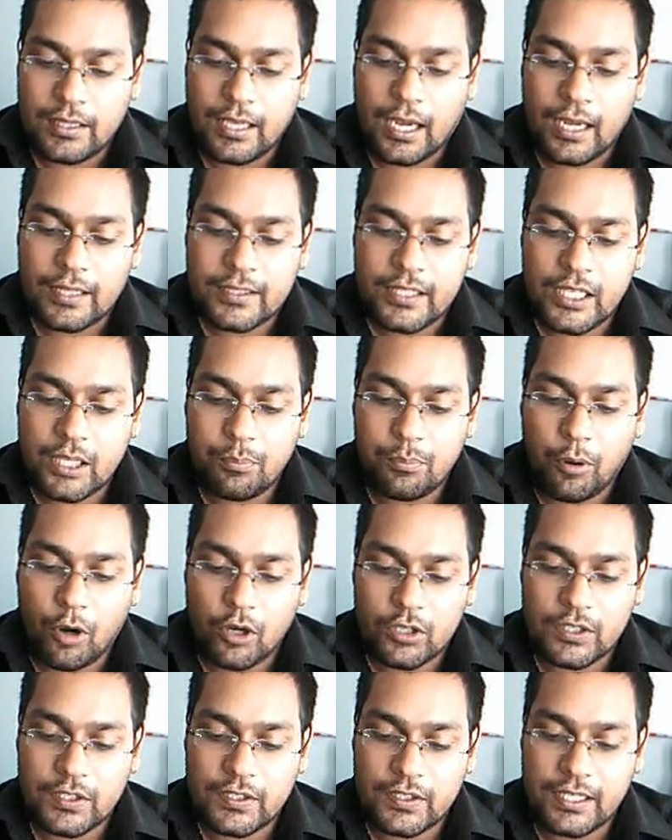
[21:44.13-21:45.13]
The other
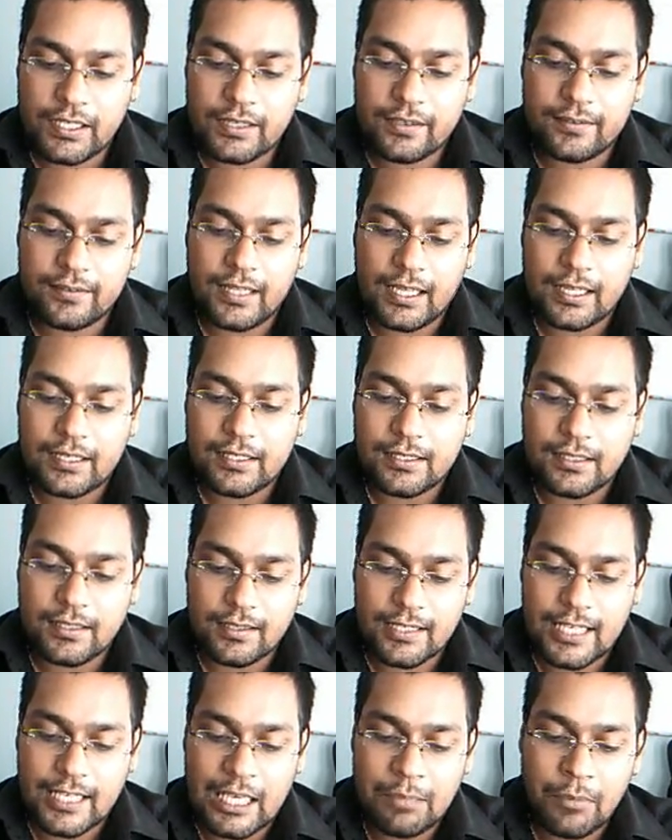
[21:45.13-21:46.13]
important things
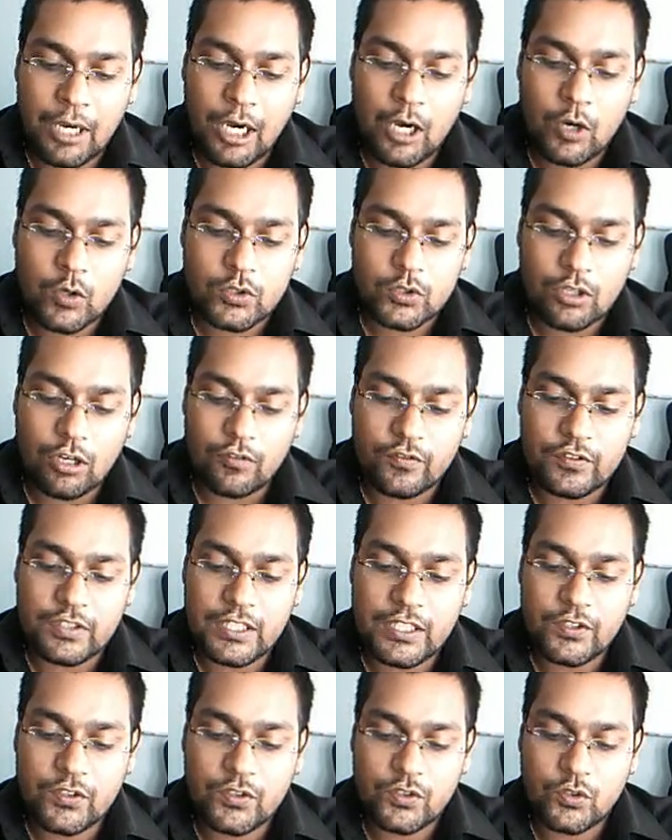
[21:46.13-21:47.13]
that came out of
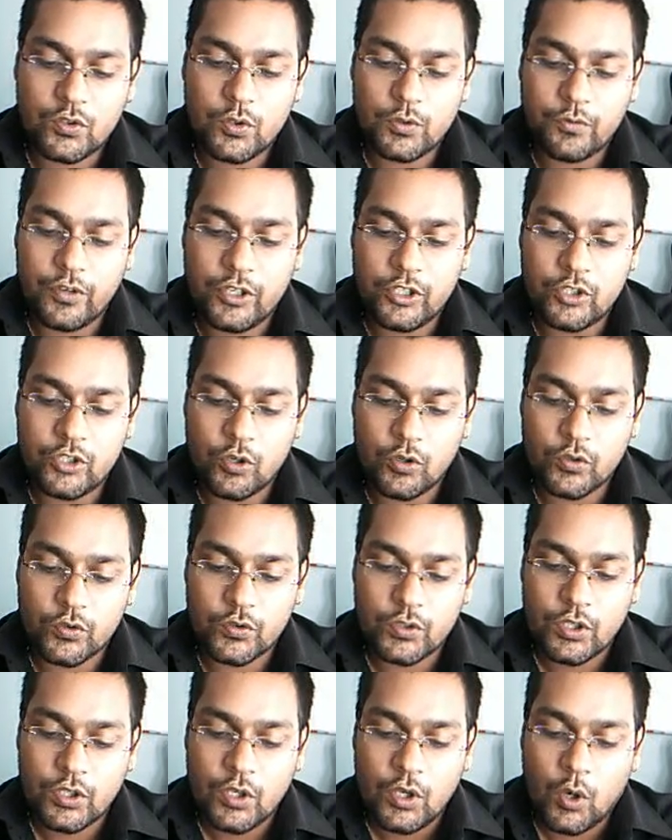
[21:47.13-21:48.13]
these two
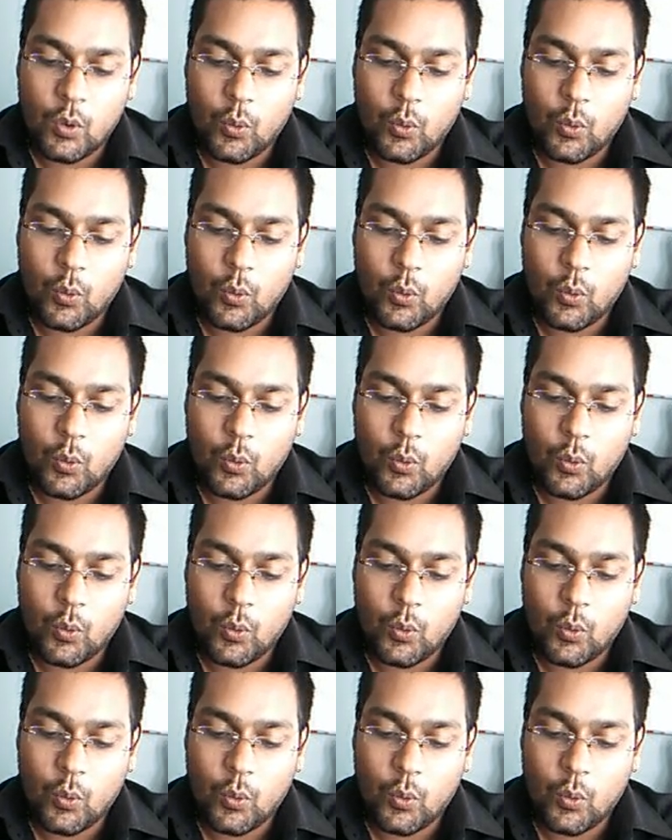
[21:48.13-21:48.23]
videos